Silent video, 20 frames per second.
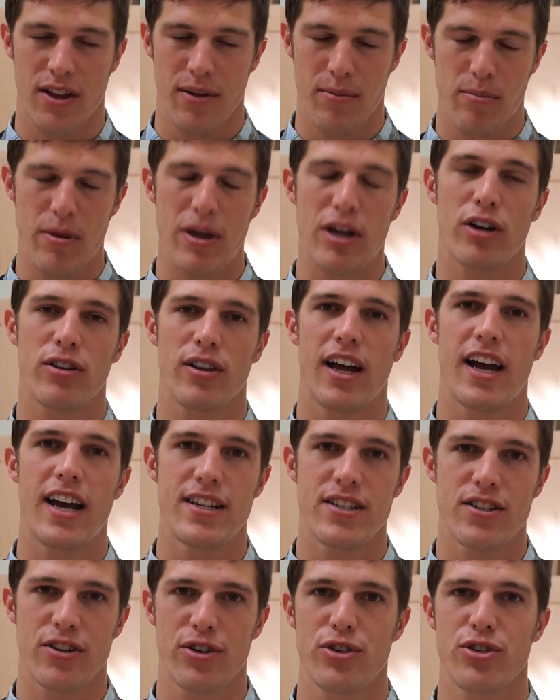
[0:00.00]
bigger
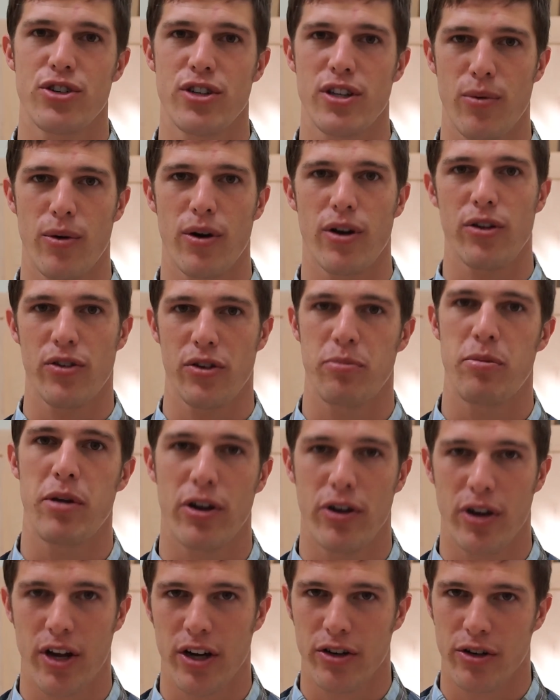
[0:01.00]
lines are usually one of those
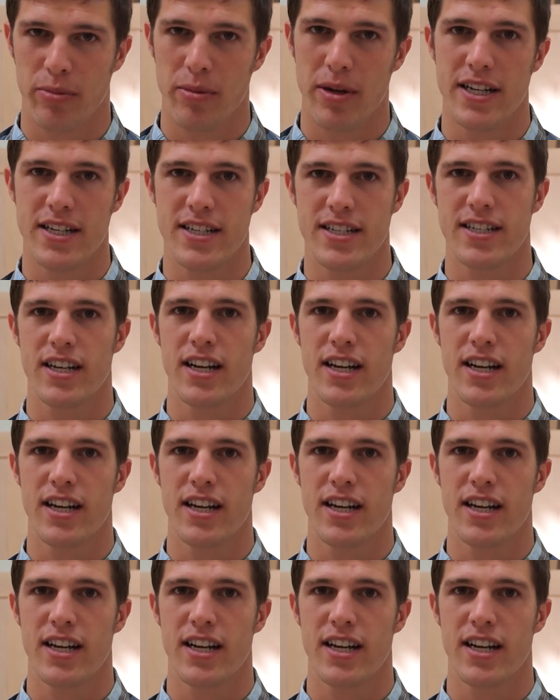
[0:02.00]
bigger increments.